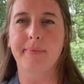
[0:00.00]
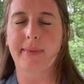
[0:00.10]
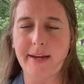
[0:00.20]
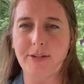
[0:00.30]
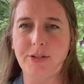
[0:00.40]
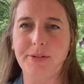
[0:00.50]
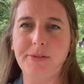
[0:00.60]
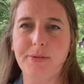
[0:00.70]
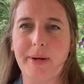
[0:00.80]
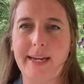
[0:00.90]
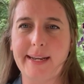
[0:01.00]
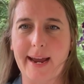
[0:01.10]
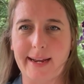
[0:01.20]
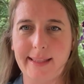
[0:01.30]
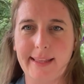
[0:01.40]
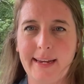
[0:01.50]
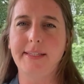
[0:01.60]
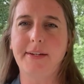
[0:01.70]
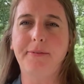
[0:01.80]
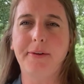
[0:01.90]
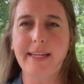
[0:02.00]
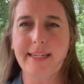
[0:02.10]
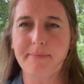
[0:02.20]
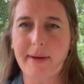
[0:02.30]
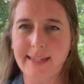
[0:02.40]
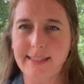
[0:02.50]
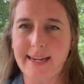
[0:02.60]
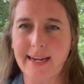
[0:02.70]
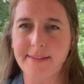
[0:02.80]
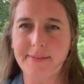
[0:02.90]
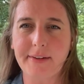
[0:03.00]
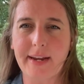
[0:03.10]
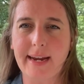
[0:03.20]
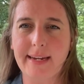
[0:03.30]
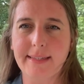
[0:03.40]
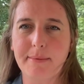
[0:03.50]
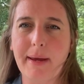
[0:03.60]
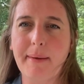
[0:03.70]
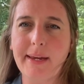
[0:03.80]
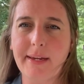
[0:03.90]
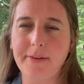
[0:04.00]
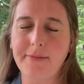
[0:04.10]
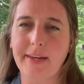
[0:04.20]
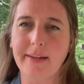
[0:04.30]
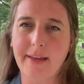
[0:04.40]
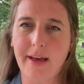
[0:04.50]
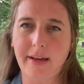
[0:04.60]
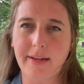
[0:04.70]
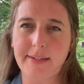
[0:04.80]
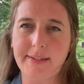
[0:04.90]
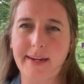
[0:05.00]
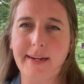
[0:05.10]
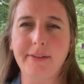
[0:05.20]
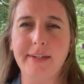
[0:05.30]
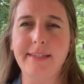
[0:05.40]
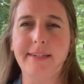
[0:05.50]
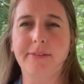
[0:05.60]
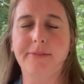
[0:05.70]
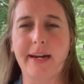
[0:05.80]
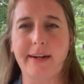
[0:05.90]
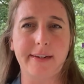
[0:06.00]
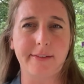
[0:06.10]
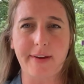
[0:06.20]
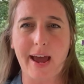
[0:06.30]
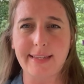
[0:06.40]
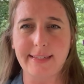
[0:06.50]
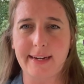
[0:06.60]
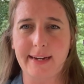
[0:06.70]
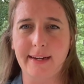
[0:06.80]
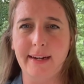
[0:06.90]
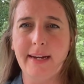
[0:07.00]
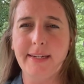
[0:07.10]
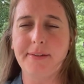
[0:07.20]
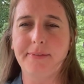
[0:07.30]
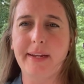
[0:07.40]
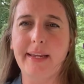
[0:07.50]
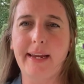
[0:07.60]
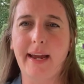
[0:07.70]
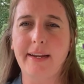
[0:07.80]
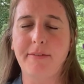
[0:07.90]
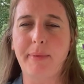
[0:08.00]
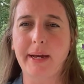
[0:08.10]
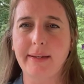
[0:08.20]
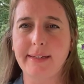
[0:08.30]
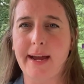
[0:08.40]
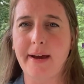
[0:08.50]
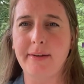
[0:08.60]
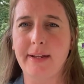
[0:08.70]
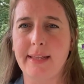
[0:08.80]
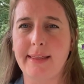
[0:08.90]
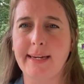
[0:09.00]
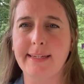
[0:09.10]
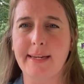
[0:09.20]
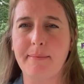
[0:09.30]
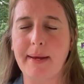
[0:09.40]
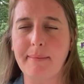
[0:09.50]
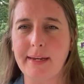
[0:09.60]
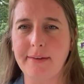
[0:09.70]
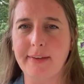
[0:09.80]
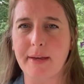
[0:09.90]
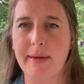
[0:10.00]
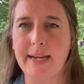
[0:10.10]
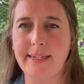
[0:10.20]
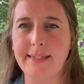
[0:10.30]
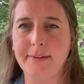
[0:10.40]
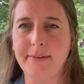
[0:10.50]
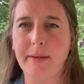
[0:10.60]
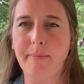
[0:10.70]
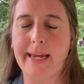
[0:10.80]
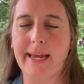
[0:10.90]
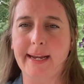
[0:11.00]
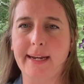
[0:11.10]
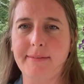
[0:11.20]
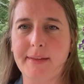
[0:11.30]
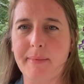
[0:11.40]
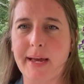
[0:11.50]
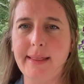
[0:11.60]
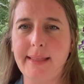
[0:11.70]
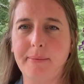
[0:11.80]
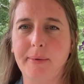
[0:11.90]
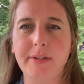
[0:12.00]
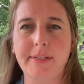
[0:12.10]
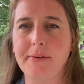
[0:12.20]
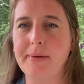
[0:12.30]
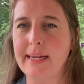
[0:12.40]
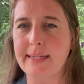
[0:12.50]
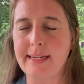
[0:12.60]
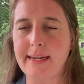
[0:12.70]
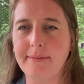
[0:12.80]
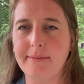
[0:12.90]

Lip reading: on June 29th. So for these next few days, maybe you feel called to increase your rigor in fasting, to really kind of buckle down on the things that maybe you've committed to at the beginning of the month that weren't so easy,